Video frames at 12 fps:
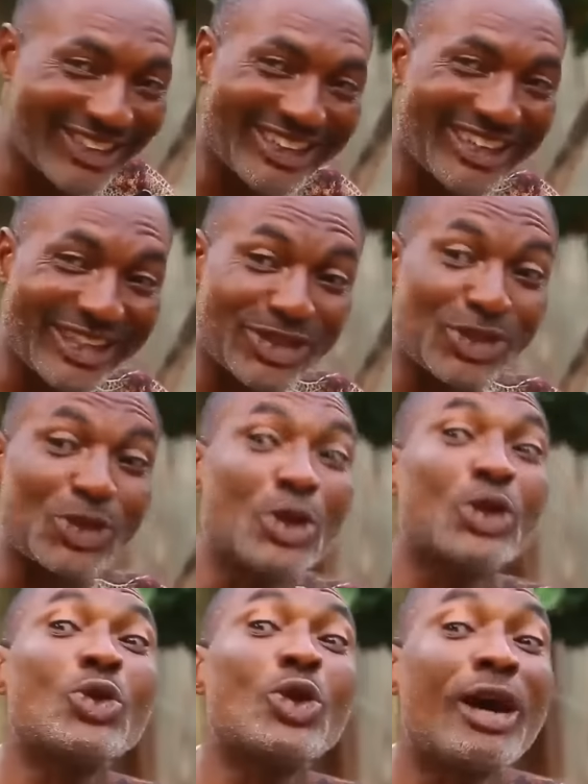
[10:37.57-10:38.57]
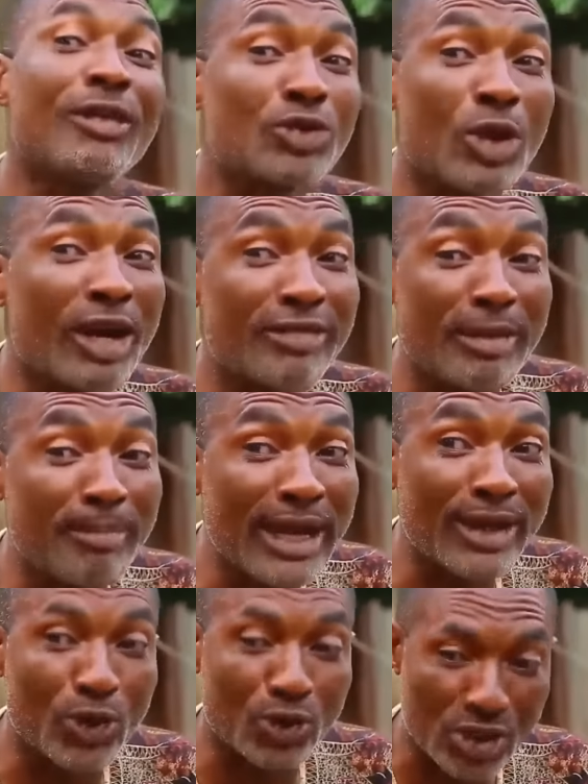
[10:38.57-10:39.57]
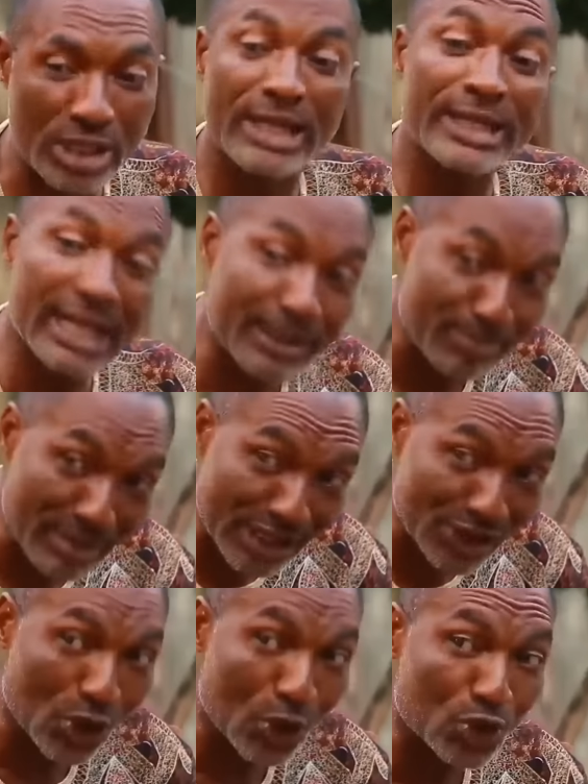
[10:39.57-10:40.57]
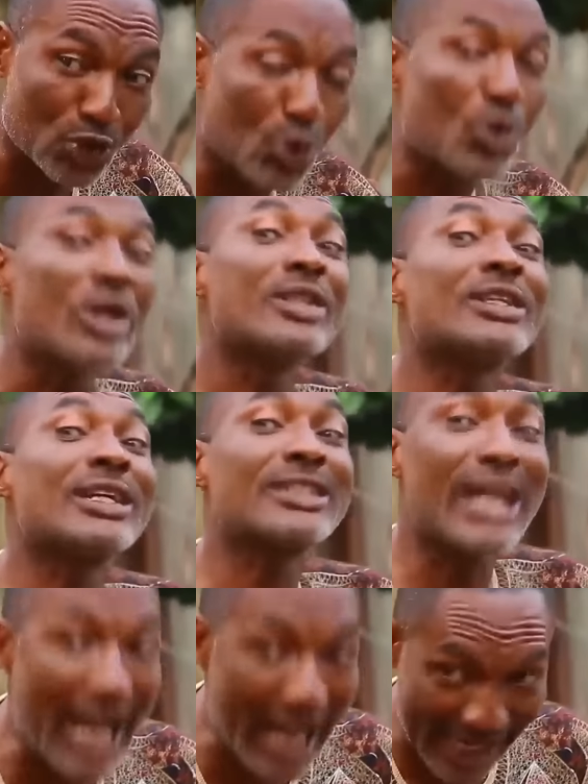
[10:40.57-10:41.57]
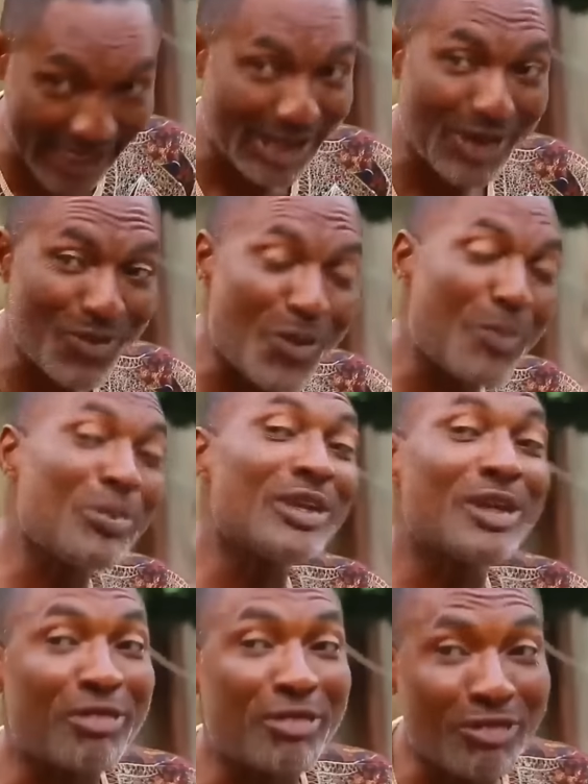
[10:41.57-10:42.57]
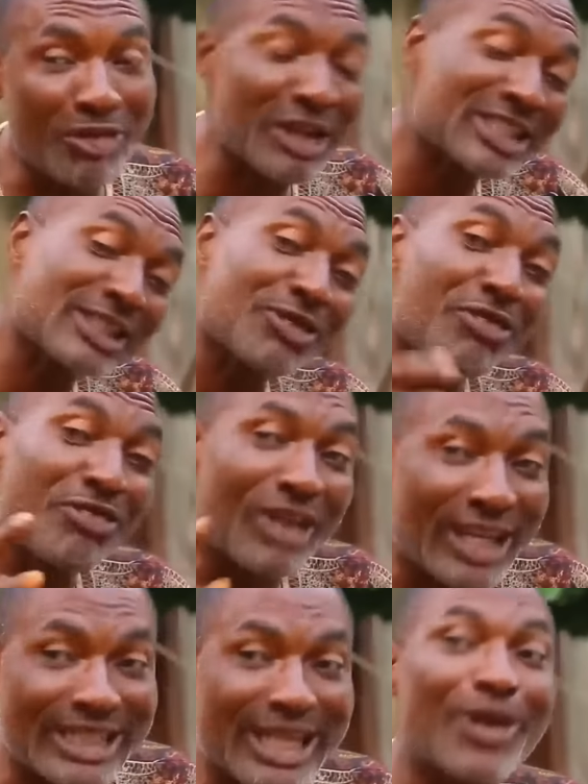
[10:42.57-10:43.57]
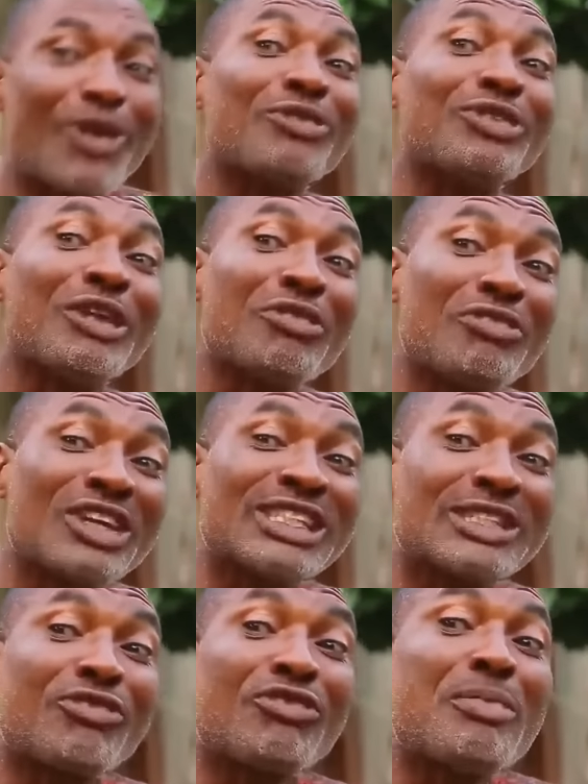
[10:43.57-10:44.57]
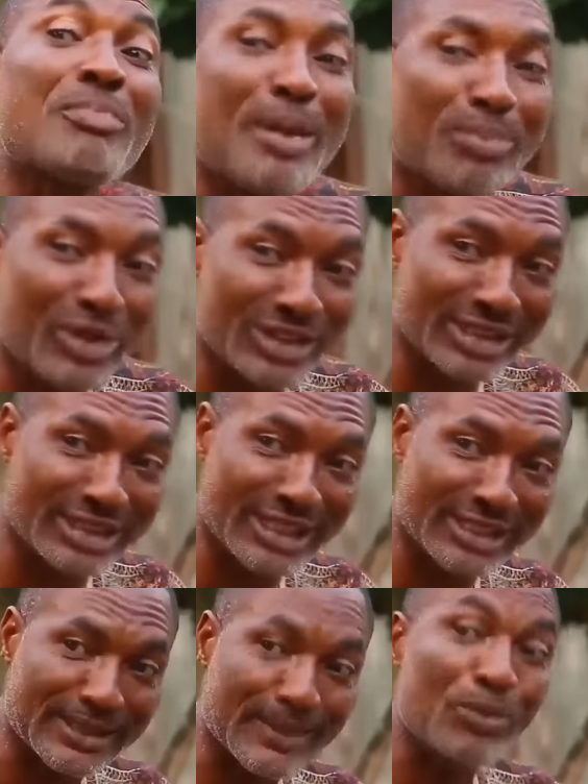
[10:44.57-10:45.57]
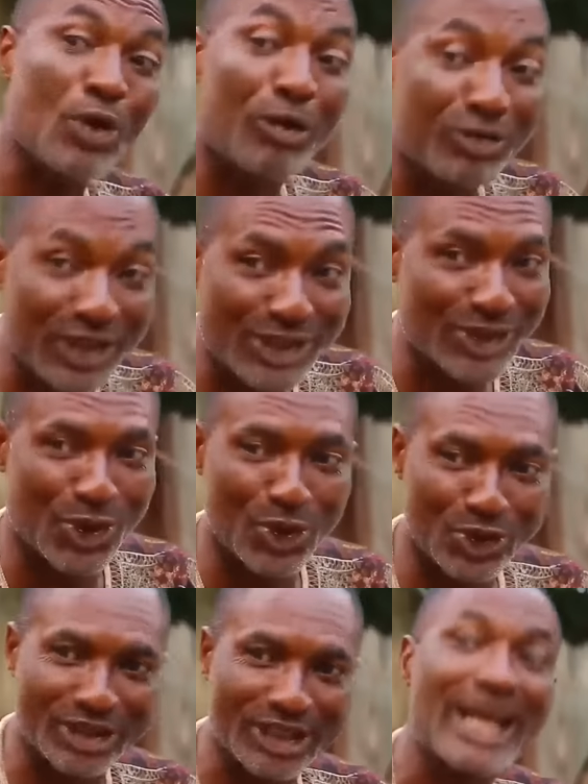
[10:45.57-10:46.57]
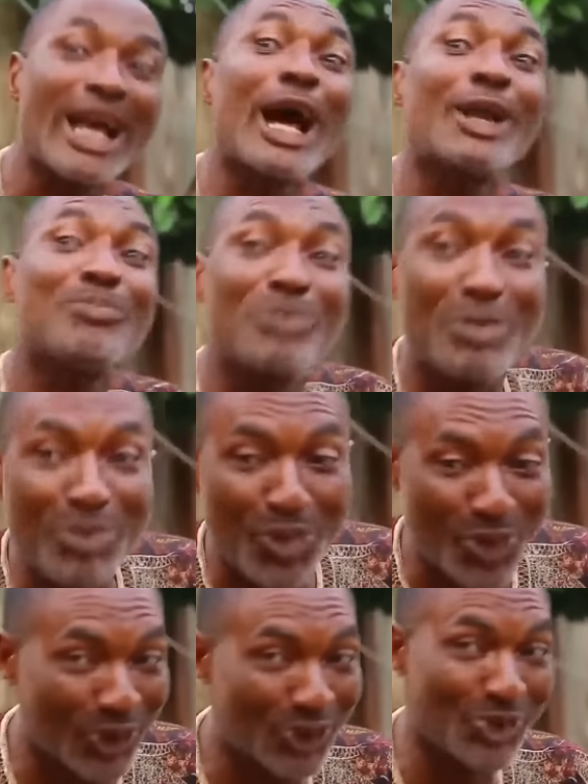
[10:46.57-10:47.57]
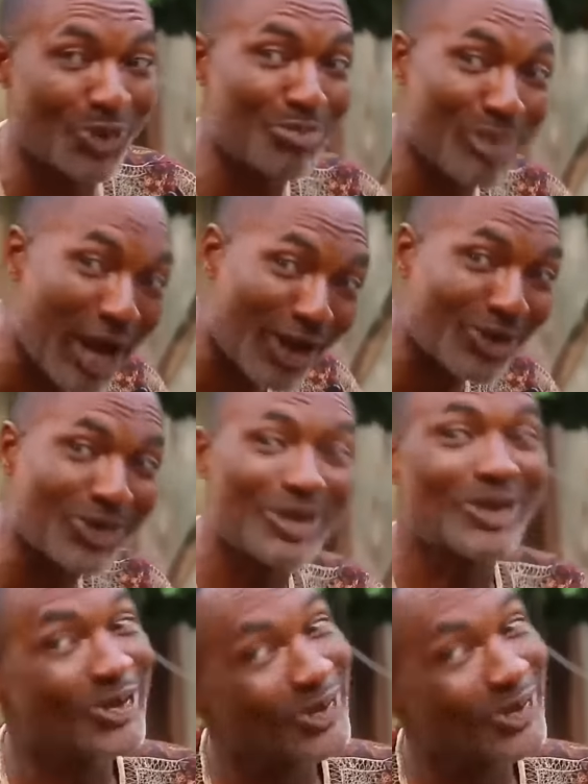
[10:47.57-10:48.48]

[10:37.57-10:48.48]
Look at you. You have to have a minus. That means also that I will be the first father of the first female president of this country and people will also bow